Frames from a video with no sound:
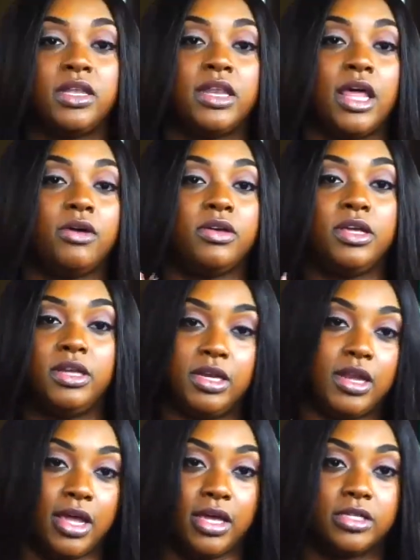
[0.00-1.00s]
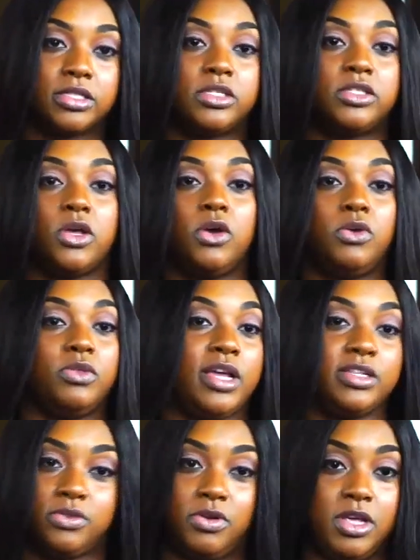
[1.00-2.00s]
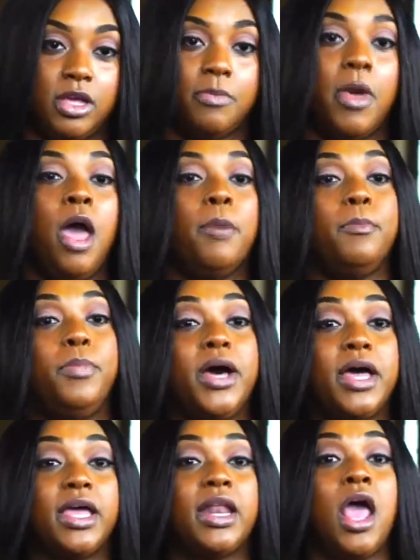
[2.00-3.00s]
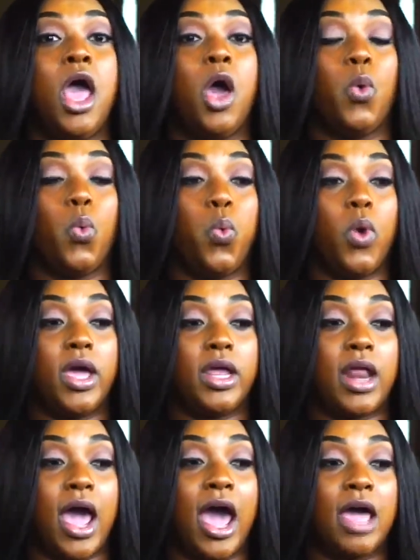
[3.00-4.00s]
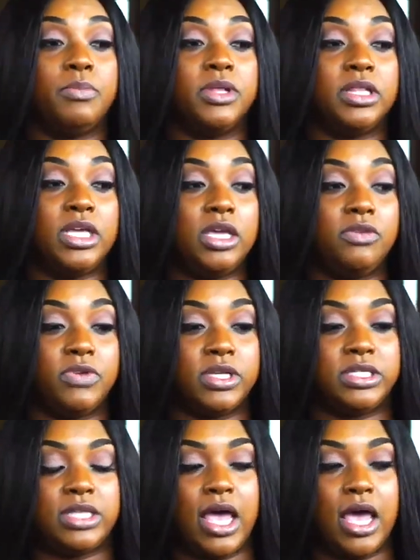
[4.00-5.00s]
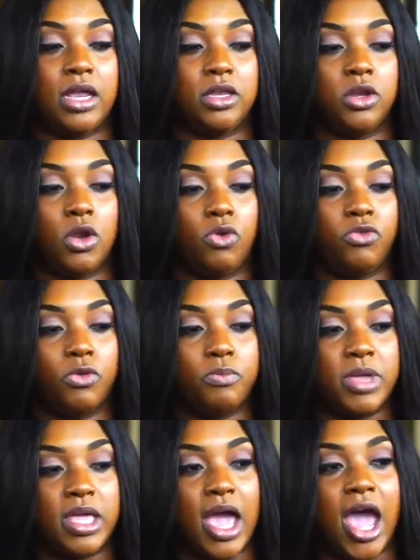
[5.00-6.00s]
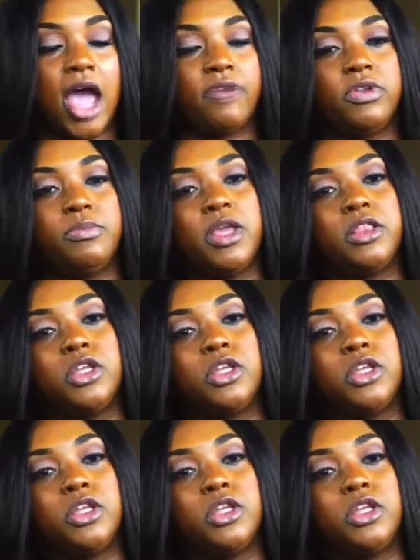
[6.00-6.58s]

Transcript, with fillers: Now, he didn't ask, so that's on him. But what I believe is that, you know, for me, I have to make